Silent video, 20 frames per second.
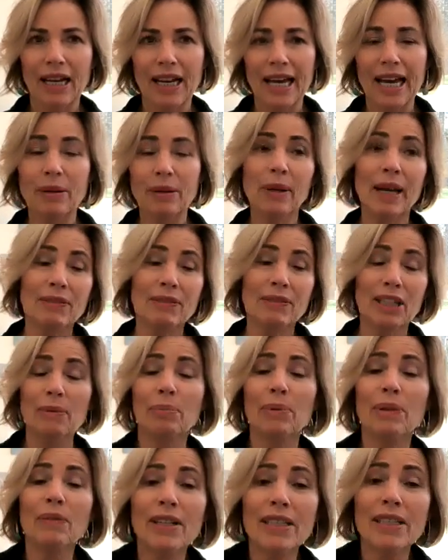and we have to keep
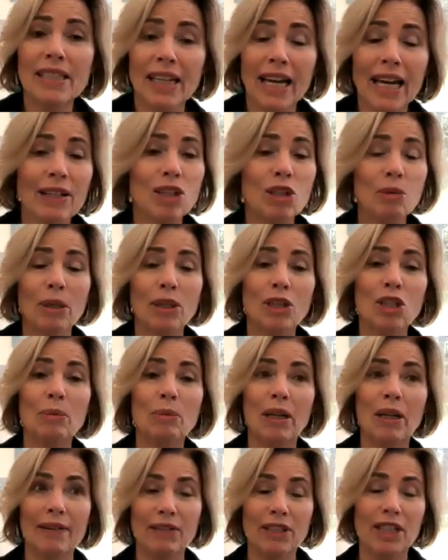revisiting. I don't know about you, but
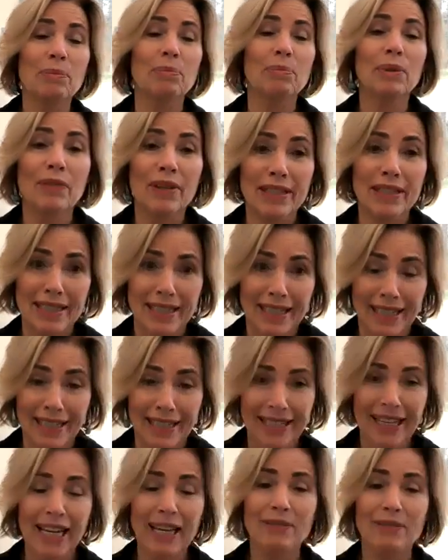I have to keep revisiting it.
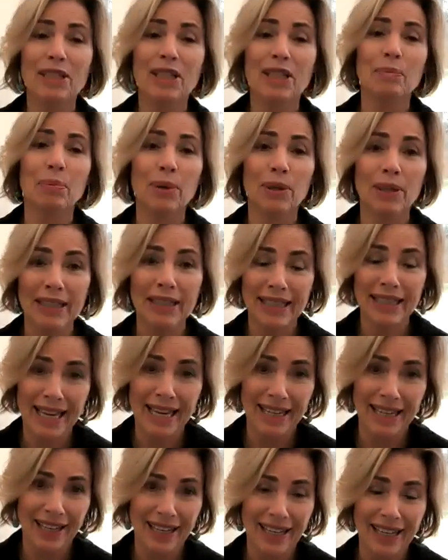I have to keep putting that
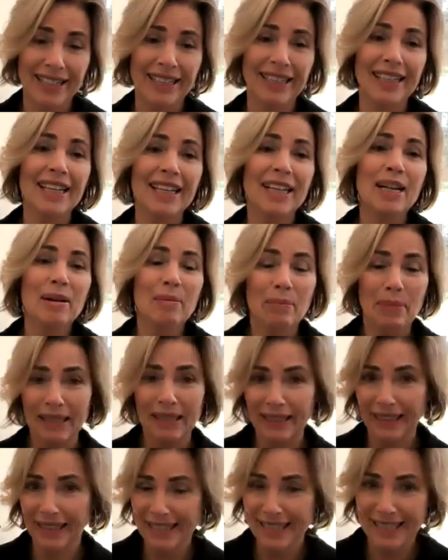on my
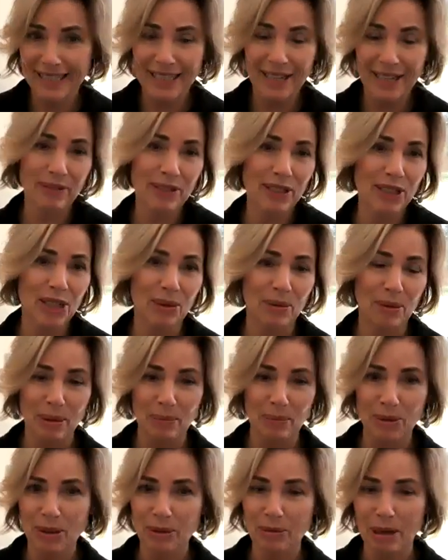list every year when
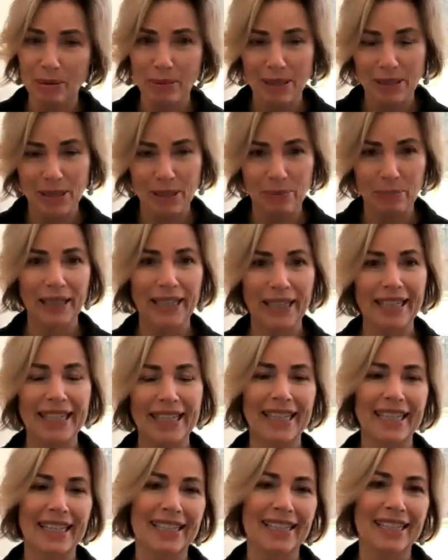I'm doing my business
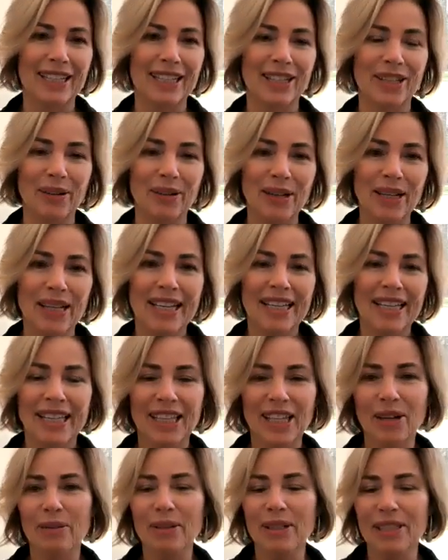planning. And,
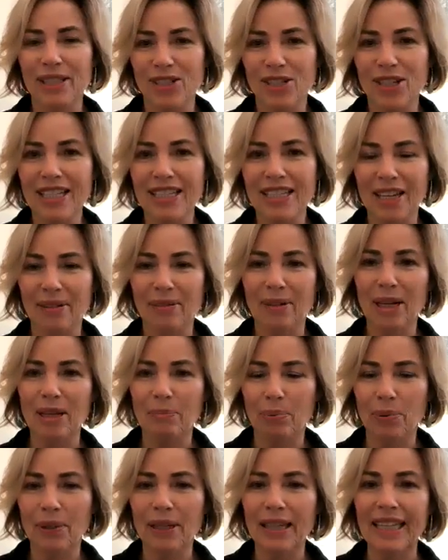they always suggest that, right?
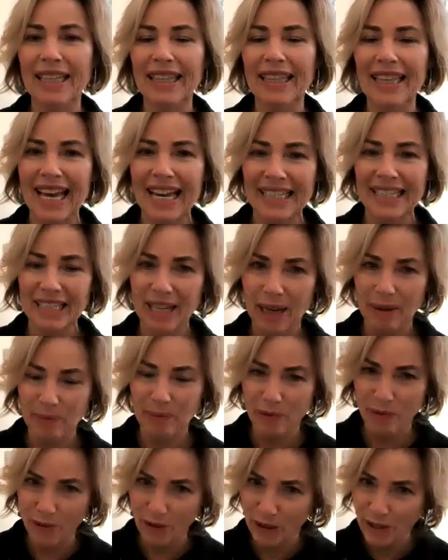Put in that time
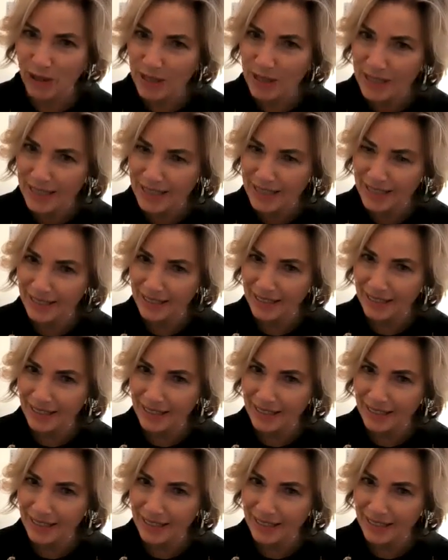first.